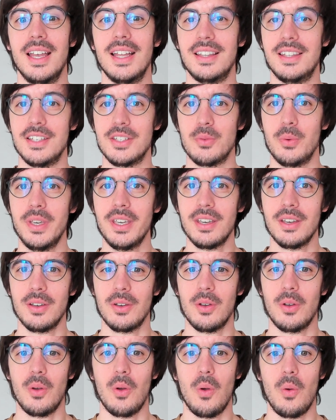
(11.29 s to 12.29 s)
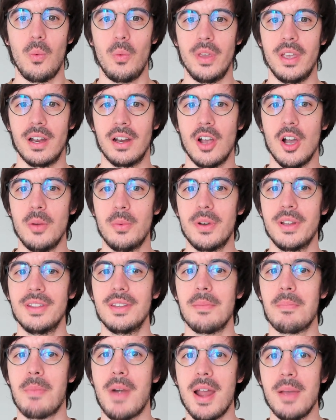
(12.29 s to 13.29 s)
This week, we are covering the
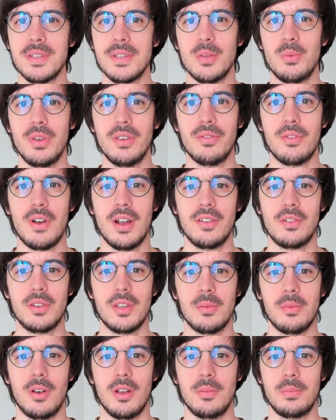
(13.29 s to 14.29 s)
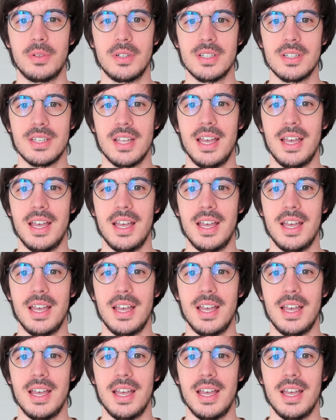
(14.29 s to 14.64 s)
Privacy Week for Android Developers,